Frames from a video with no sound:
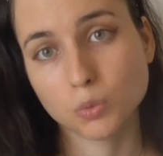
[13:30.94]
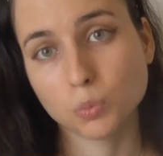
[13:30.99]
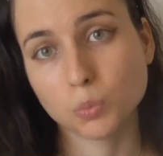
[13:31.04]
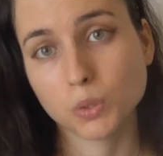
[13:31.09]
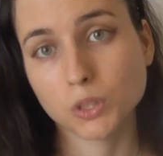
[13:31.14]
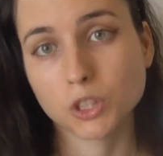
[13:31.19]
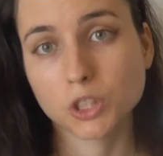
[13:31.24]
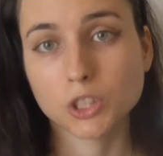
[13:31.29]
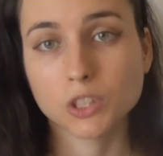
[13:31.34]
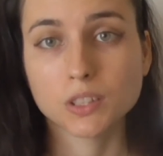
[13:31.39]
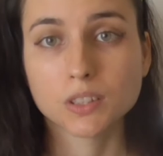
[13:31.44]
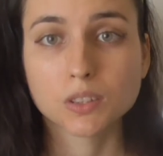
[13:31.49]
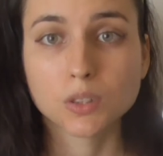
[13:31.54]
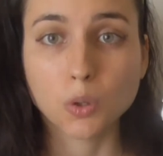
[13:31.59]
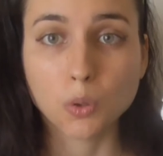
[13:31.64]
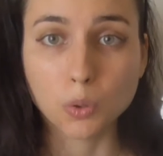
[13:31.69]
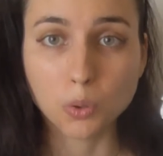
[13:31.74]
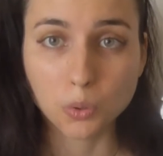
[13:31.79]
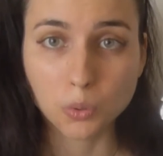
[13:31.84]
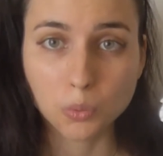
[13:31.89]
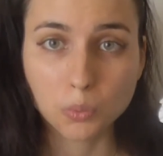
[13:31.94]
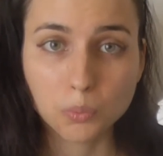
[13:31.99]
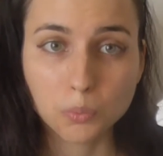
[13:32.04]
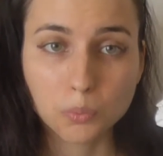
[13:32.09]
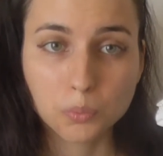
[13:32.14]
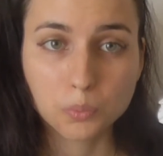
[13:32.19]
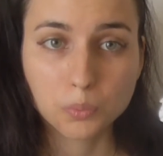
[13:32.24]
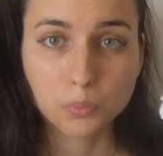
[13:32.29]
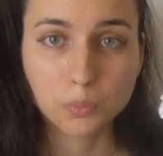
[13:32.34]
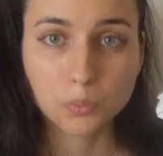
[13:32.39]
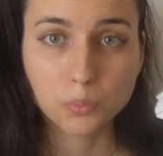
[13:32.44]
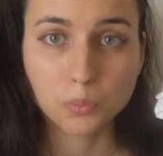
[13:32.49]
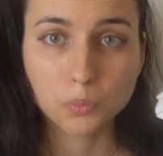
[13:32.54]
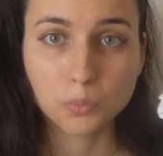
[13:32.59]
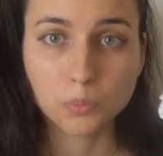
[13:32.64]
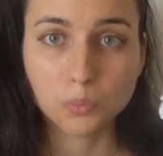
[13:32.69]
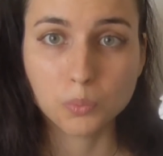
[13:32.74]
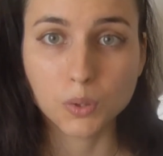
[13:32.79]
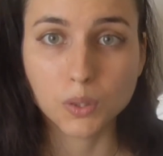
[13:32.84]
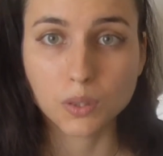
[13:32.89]
which is the,
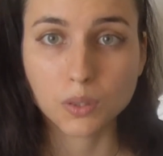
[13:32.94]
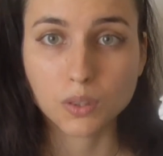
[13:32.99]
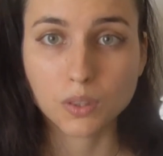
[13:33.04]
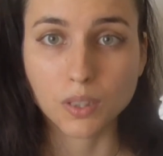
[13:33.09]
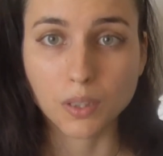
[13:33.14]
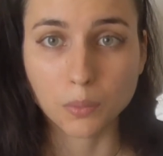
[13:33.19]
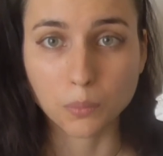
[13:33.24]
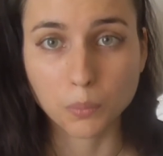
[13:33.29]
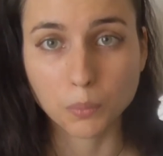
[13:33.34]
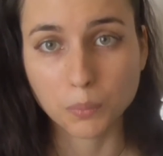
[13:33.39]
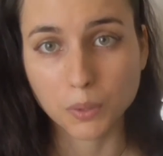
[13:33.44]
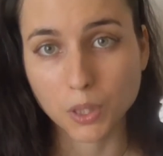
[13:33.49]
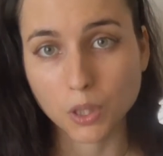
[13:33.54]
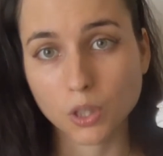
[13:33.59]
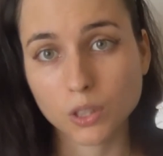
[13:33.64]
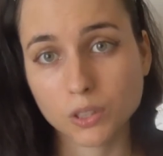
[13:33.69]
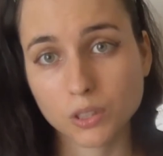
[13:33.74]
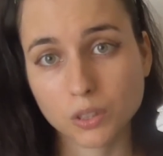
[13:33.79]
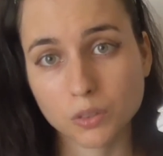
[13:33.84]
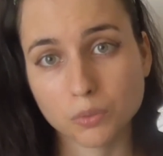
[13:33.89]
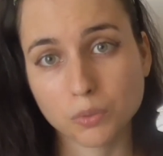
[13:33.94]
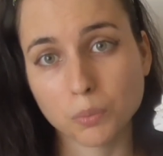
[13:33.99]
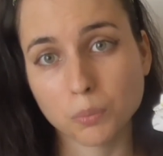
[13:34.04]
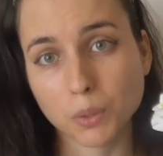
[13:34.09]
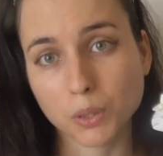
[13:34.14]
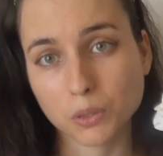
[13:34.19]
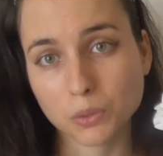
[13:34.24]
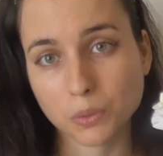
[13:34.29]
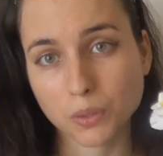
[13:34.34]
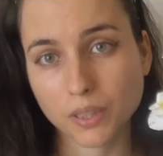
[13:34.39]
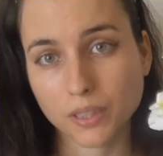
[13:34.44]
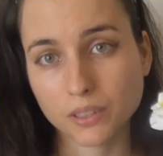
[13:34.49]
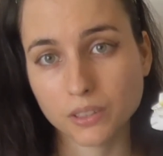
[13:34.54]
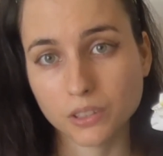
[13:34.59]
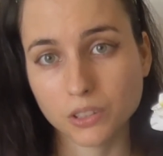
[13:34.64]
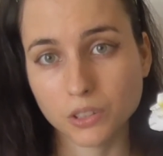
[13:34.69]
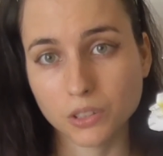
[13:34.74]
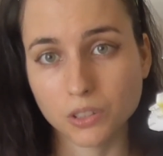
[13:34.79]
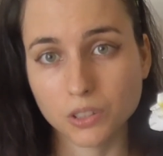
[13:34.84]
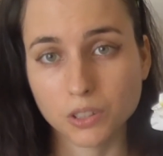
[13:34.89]
what, like when we counted from 1 to
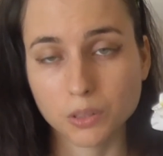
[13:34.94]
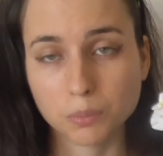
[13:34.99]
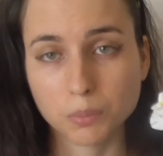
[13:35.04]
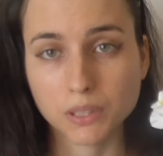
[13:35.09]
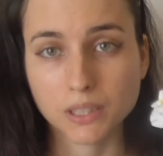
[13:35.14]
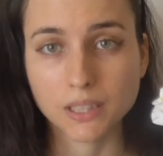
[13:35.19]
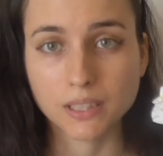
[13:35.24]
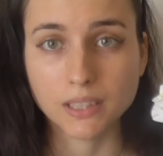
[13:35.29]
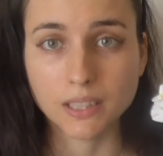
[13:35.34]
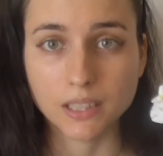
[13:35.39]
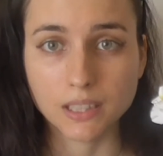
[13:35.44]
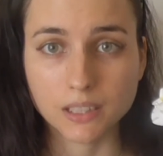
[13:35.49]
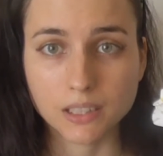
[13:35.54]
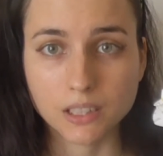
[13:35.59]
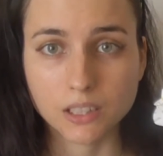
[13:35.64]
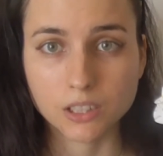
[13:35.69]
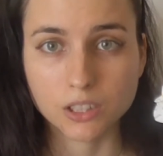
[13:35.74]
100, you heard me say 10.